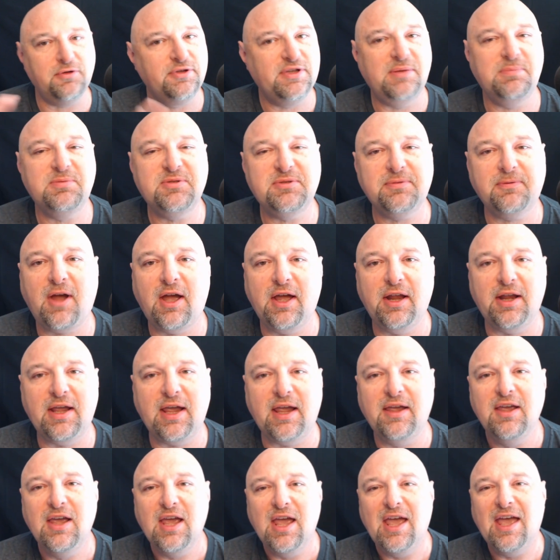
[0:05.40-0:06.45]
Tips
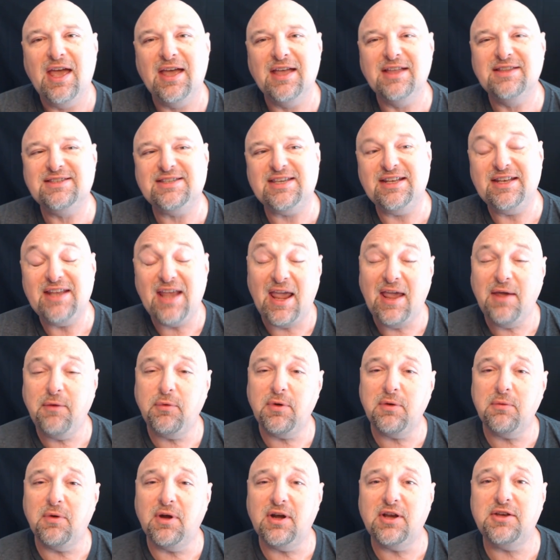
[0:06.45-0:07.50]
Friday. Today
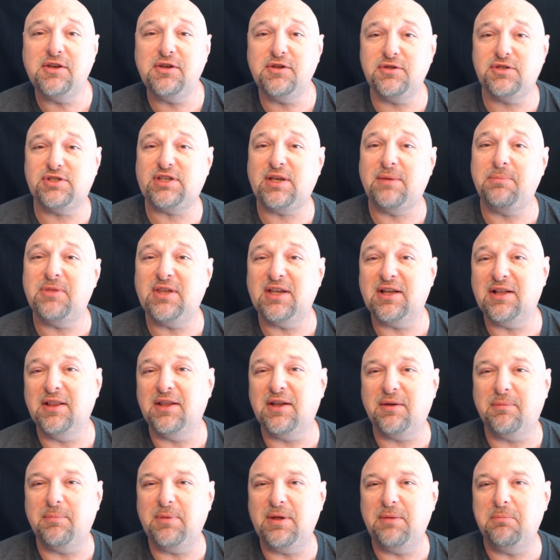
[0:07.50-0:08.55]
we want to do something a
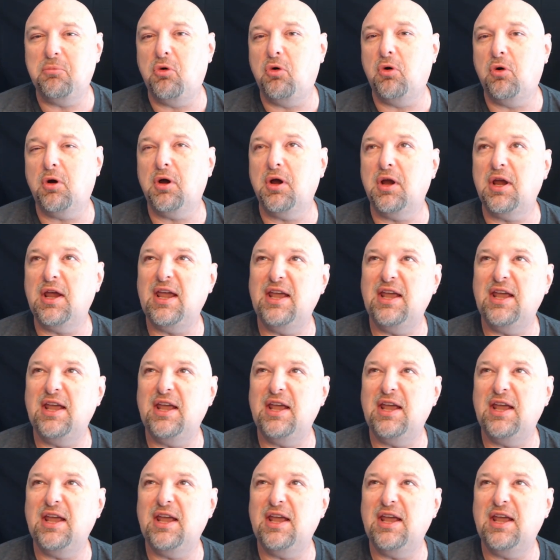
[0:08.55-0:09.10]
little bit more